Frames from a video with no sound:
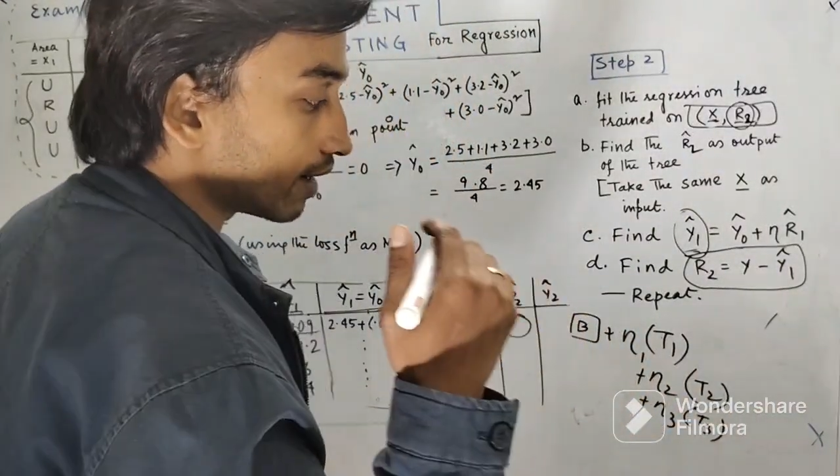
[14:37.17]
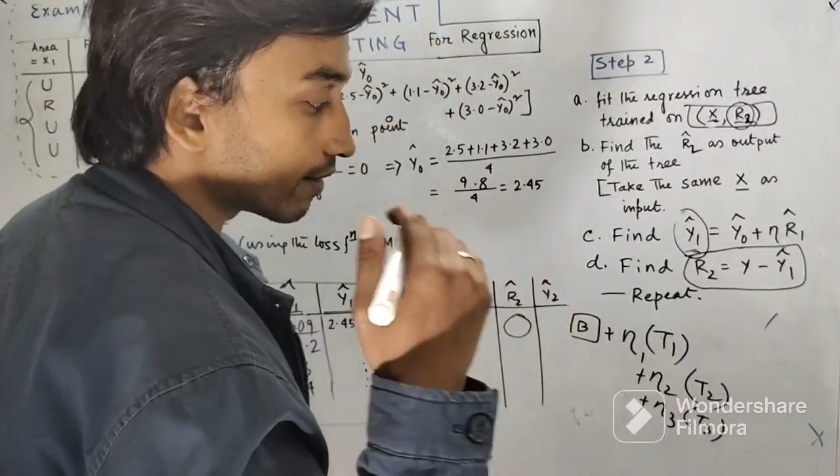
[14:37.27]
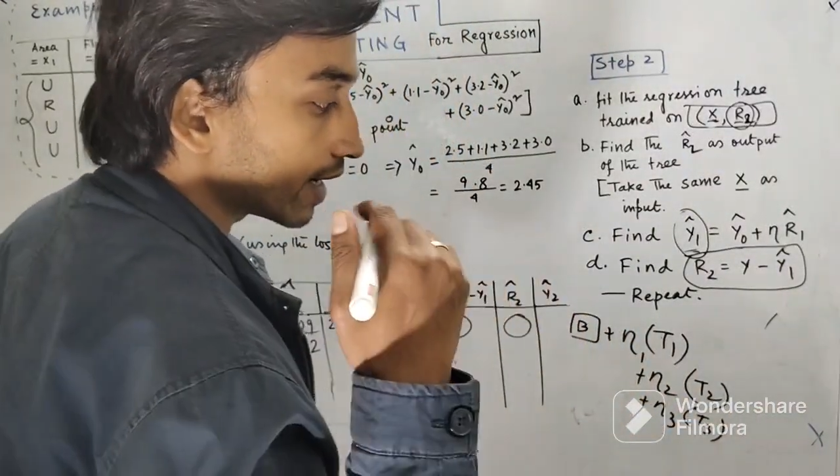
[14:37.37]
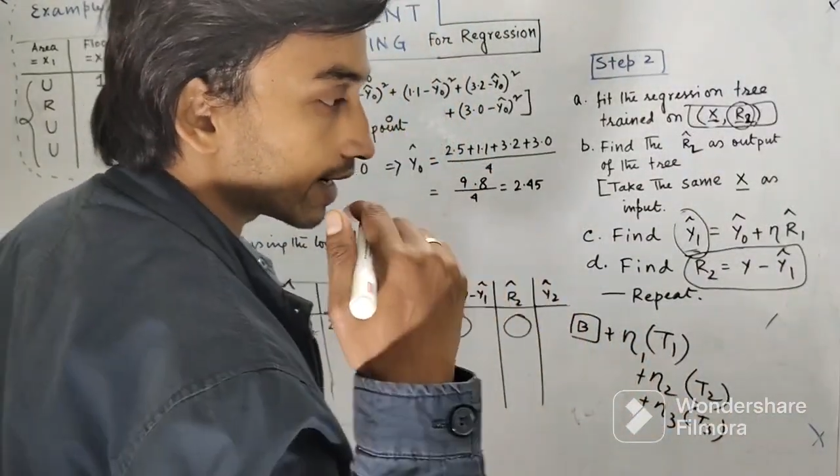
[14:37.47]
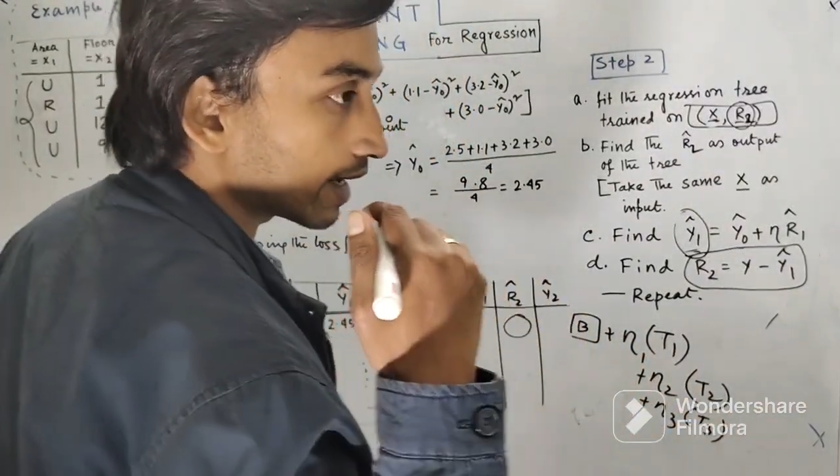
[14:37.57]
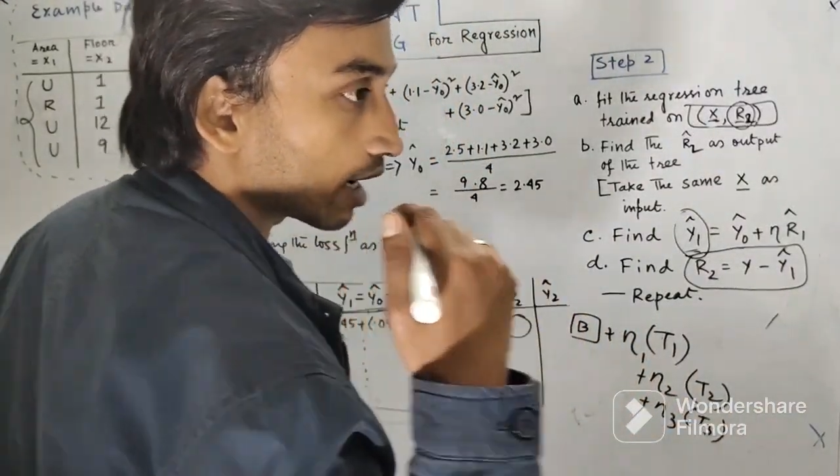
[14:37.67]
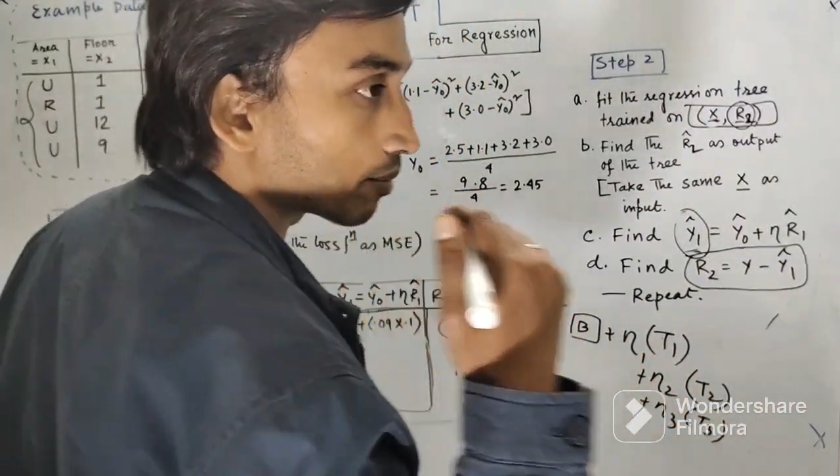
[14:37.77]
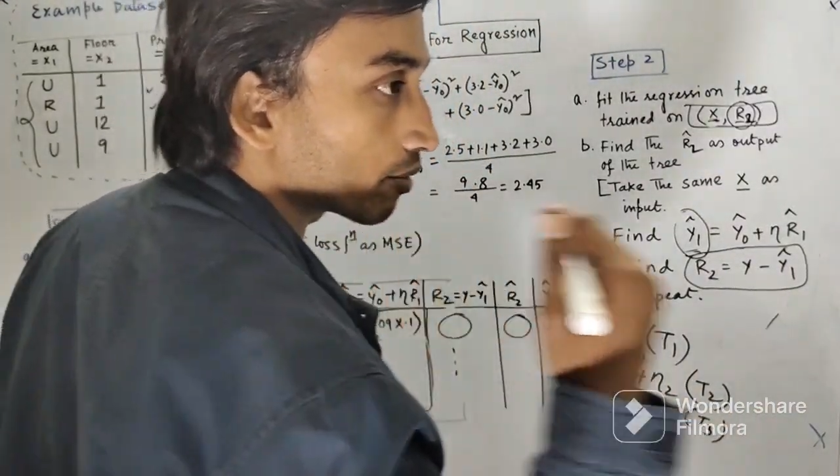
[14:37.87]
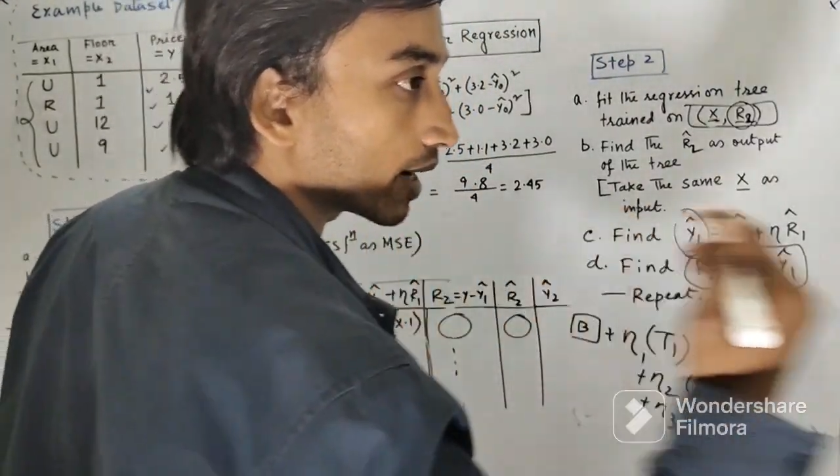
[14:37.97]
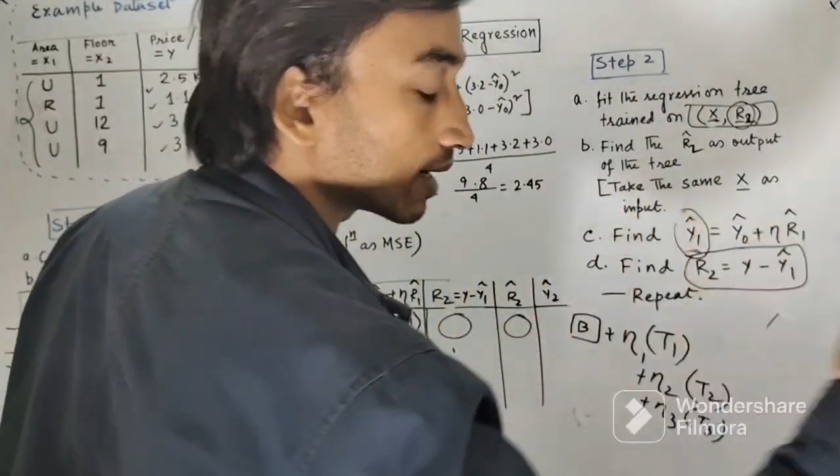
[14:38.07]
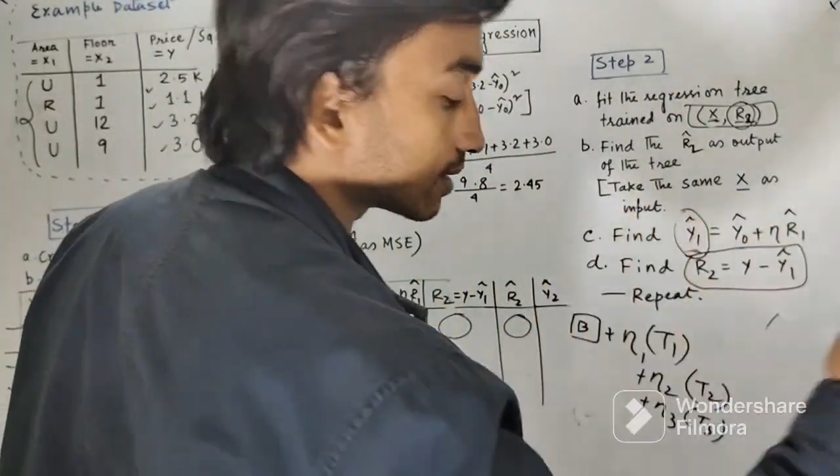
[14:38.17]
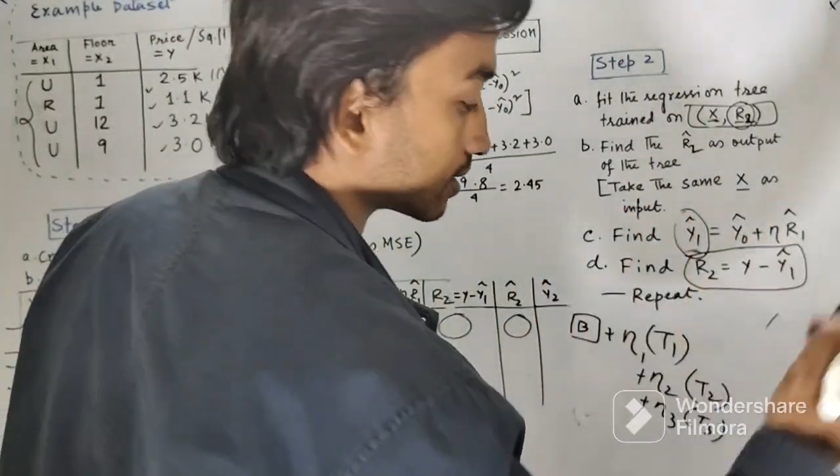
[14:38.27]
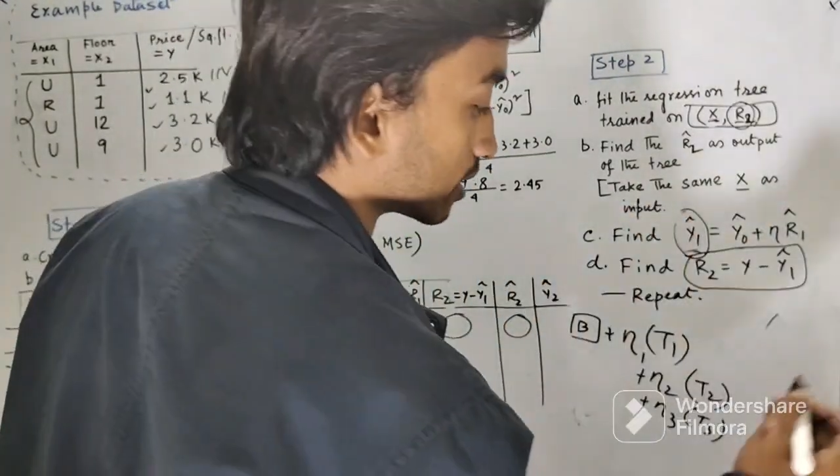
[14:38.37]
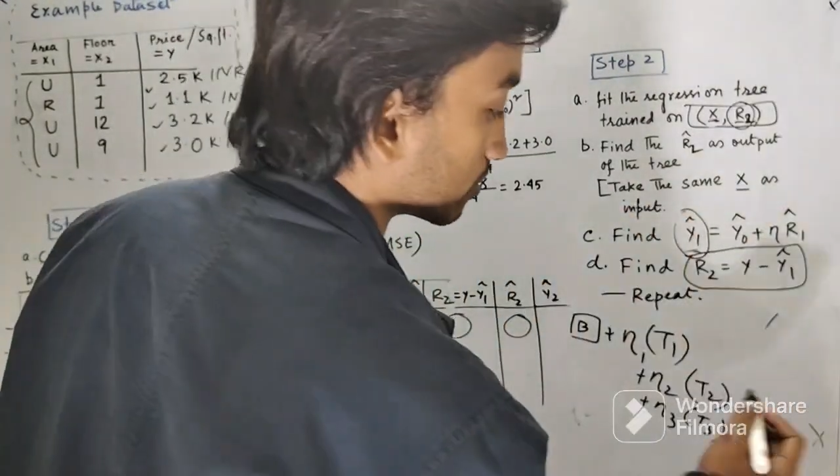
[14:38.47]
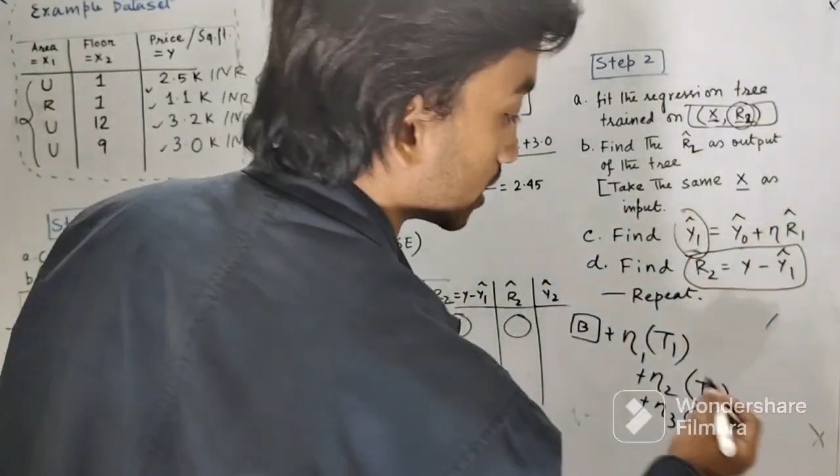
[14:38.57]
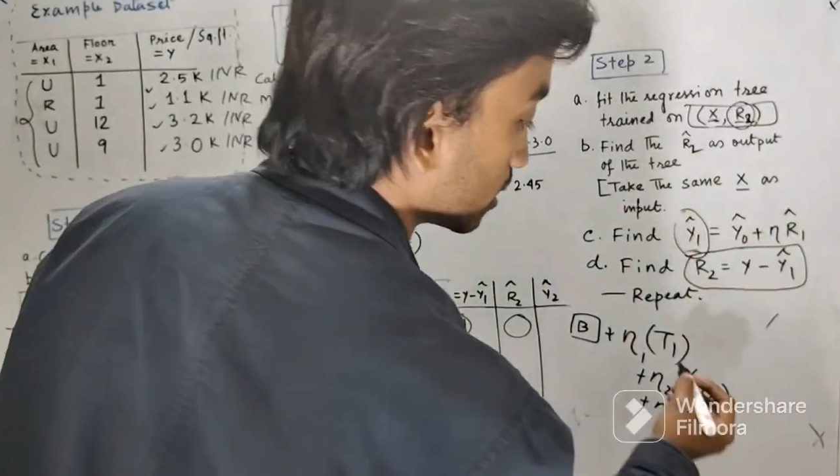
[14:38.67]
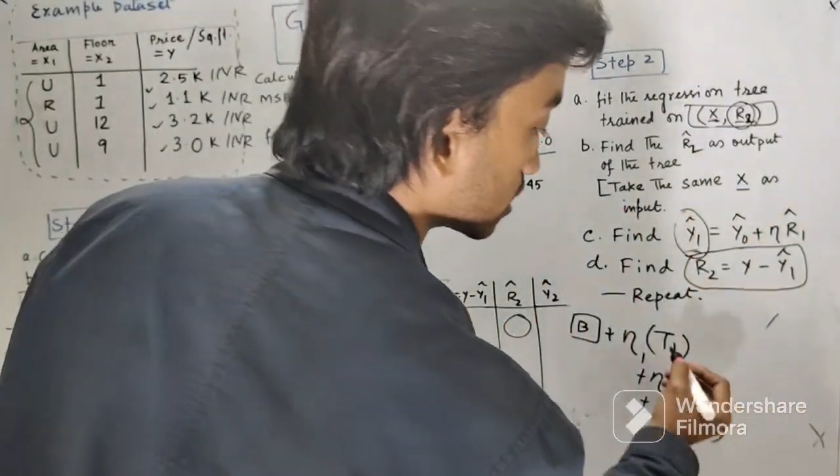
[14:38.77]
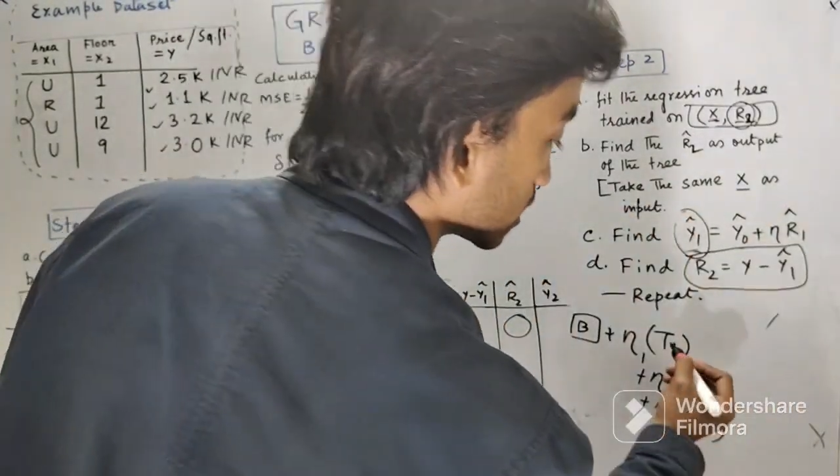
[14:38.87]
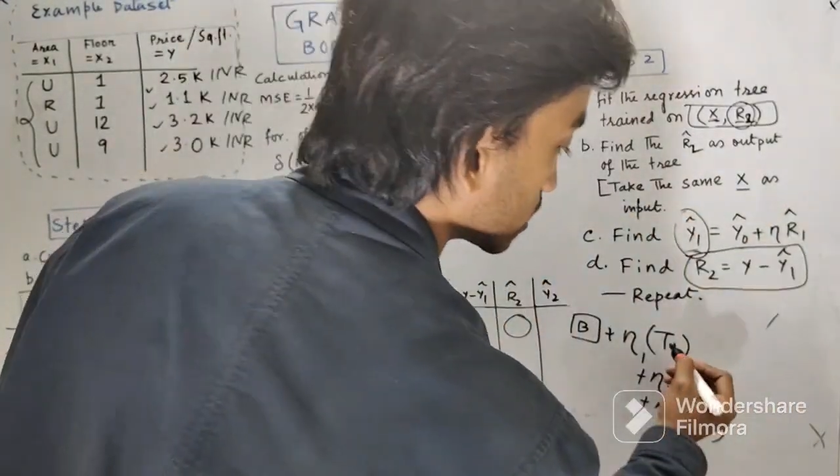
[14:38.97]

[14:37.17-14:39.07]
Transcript: iterating up to nth step, then